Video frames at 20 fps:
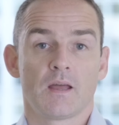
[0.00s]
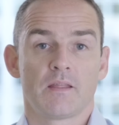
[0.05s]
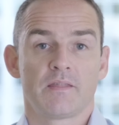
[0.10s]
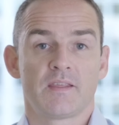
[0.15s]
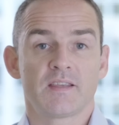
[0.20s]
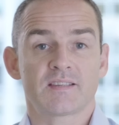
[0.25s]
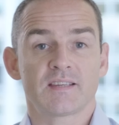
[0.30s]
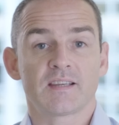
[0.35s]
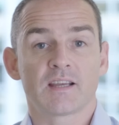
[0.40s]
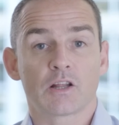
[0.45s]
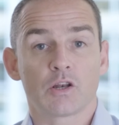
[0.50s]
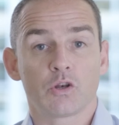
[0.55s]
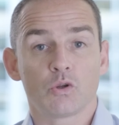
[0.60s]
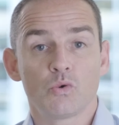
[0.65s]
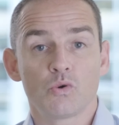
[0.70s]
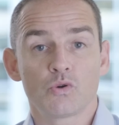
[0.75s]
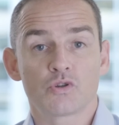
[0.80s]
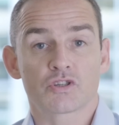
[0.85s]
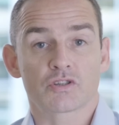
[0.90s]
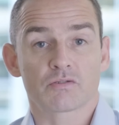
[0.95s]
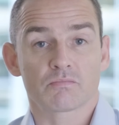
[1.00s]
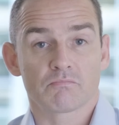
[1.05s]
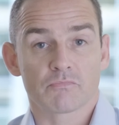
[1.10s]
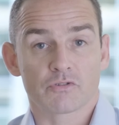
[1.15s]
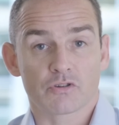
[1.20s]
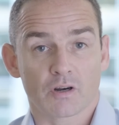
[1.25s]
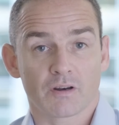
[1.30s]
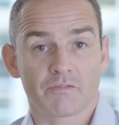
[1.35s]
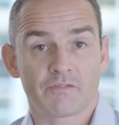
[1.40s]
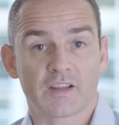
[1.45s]
This includes
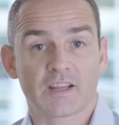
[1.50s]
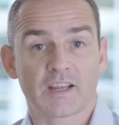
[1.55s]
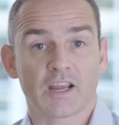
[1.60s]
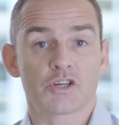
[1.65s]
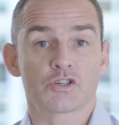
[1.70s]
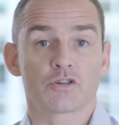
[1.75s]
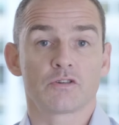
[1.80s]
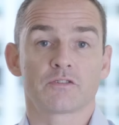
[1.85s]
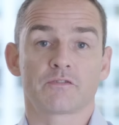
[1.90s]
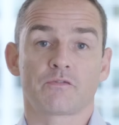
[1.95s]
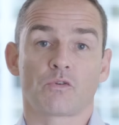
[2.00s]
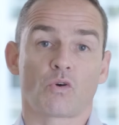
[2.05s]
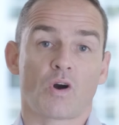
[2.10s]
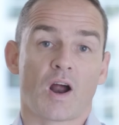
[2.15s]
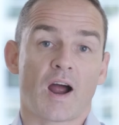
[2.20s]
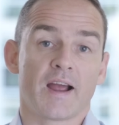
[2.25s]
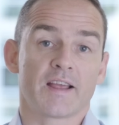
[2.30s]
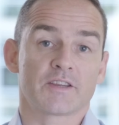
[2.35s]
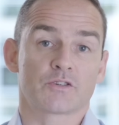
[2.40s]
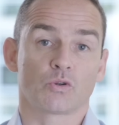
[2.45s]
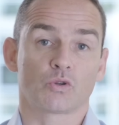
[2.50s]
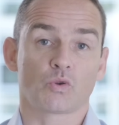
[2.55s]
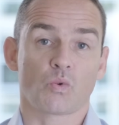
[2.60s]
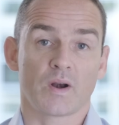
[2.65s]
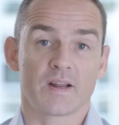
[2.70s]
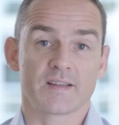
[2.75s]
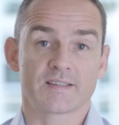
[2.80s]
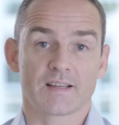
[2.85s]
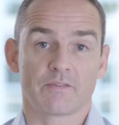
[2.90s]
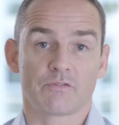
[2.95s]
certifications for I S O
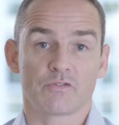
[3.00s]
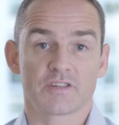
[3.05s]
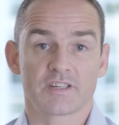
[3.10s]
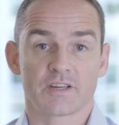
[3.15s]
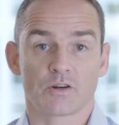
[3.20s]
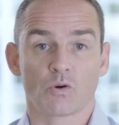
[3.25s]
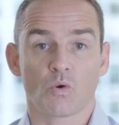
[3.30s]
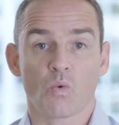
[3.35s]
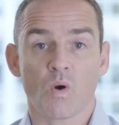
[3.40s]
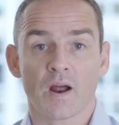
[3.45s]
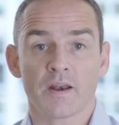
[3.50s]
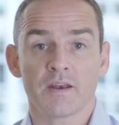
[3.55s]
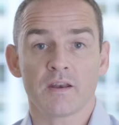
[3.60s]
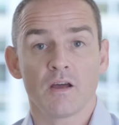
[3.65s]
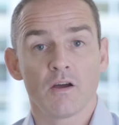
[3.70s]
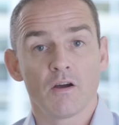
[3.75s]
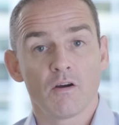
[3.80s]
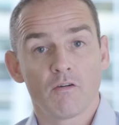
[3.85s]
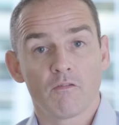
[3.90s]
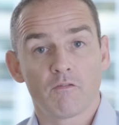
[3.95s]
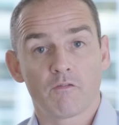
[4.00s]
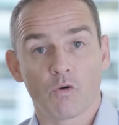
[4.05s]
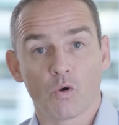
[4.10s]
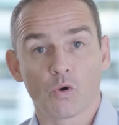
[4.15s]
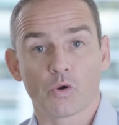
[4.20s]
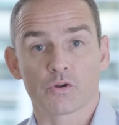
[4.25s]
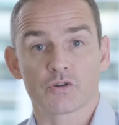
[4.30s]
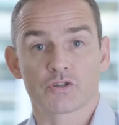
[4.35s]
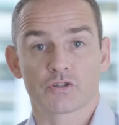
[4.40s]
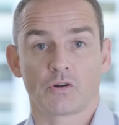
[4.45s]
twenty-seven oh one,
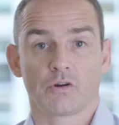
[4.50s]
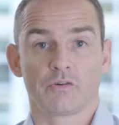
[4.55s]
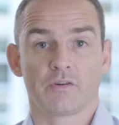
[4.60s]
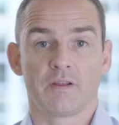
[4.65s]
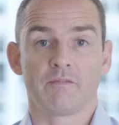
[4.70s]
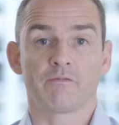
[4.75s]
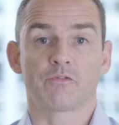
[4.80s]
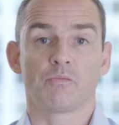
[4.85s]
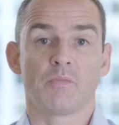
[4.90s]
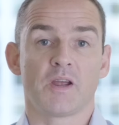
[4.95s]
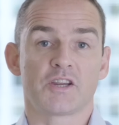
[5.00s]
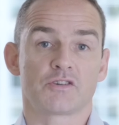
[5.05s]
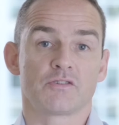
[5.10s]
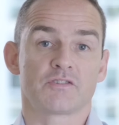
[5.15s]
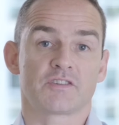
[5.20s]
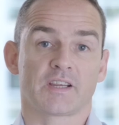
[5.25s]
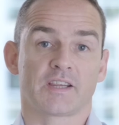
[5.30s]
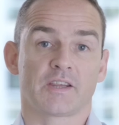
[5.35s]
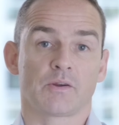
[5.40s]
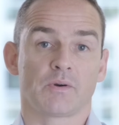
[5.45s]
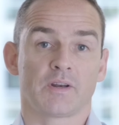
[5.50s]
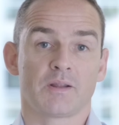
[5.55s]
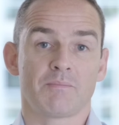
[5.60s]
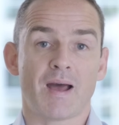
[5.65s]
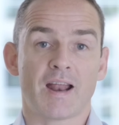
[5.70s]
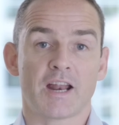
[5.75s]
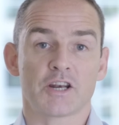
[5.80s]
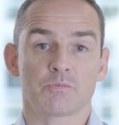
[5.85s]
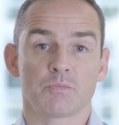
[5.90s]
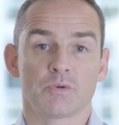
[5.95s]
focused on information security
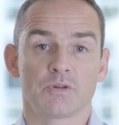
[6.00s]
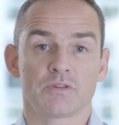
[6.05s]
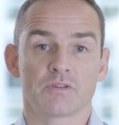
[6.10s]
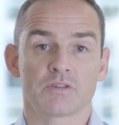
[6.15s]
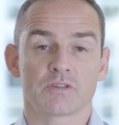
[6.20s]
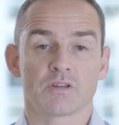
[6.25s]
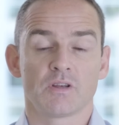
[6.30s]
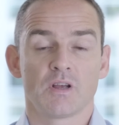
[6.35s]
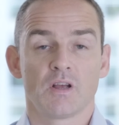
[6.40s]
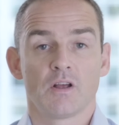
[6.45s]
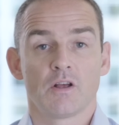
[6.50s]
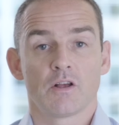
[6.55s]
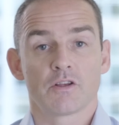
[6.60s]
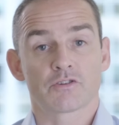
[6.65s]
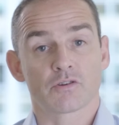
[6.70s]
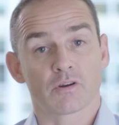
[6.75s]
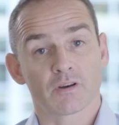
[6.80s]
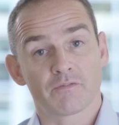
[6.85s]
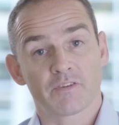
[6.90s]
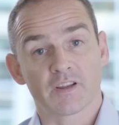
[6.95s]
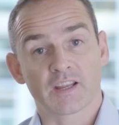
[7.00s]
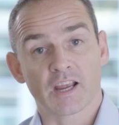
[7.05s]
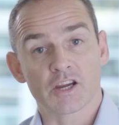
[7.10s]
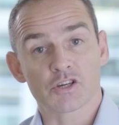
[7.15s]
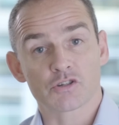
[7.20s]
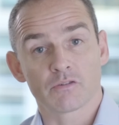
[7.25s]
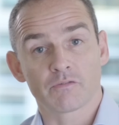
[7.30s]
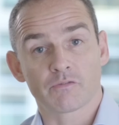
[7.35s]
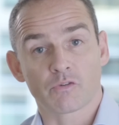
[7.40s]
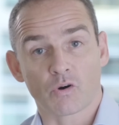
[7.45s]
management,
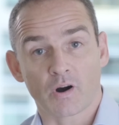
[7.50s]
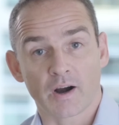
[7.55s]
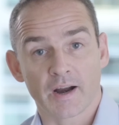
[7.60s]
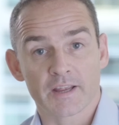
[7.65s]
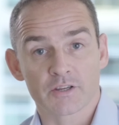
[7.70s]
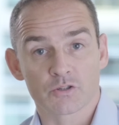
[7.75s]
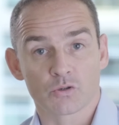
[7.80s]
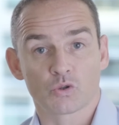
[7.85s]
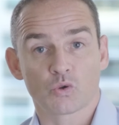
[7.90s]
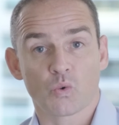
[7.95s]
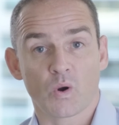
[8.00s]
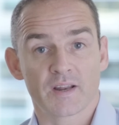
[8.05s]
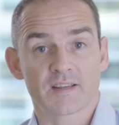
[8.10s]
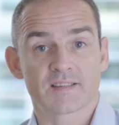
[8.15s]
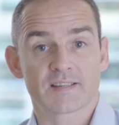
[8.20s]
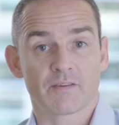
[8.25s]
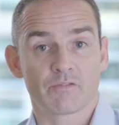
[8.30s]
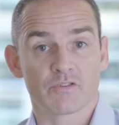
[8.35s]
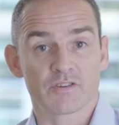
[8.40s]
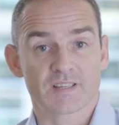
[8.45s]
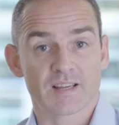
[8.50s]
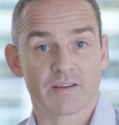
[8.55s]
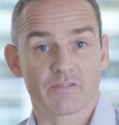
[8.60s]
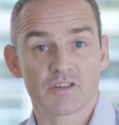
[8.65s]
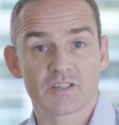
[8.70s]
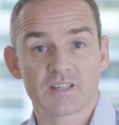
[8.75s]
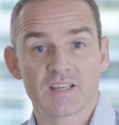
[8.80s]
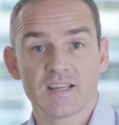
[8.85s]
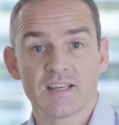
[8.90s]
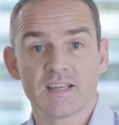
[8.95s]
certification for I S O twenty-seven
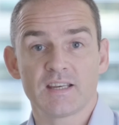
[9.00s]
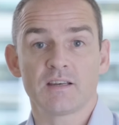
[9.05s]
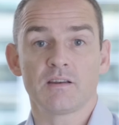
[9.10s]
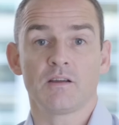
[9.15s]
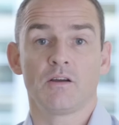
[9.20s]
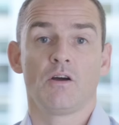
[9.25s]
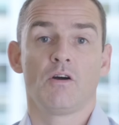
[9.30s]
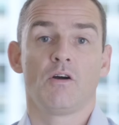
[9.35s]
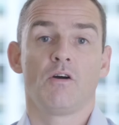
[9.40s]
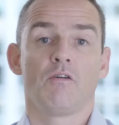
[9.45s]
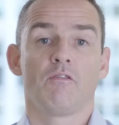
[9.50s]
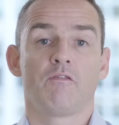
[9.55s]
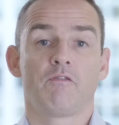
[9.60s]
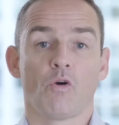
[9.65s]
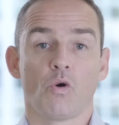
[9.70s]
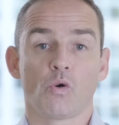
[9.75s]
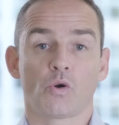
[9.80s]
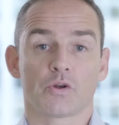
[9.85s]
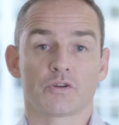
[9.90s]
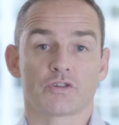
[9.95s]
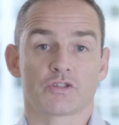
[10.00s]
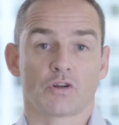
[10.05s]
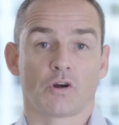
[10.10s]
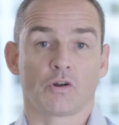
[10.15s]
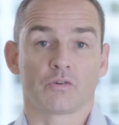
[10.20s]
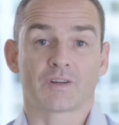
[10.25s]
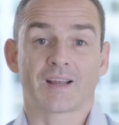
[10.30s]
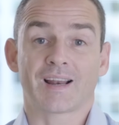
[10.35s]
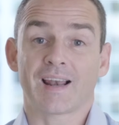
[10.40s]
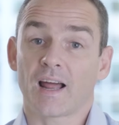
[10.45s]
seventeen, focused
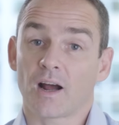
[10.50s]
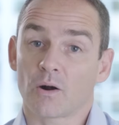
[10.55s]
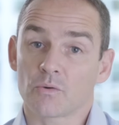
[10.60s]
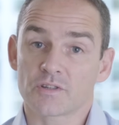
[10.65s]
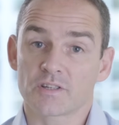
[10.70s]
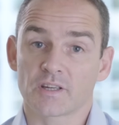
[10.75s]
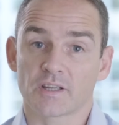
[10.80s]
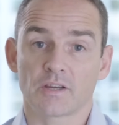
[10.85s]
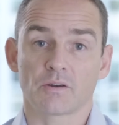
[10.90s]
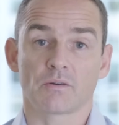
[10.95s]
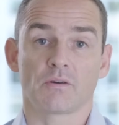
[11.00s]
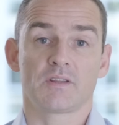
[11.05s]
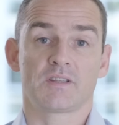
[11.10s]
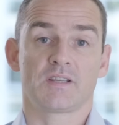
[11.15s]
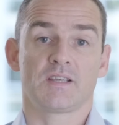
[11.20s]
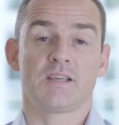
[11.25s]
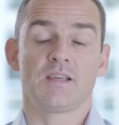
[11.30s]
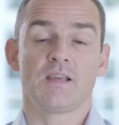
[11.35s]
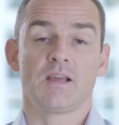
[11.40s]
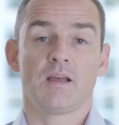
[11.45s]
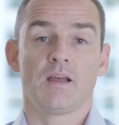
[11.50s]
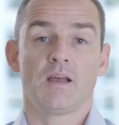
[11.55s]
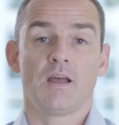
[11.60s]
on cloud security,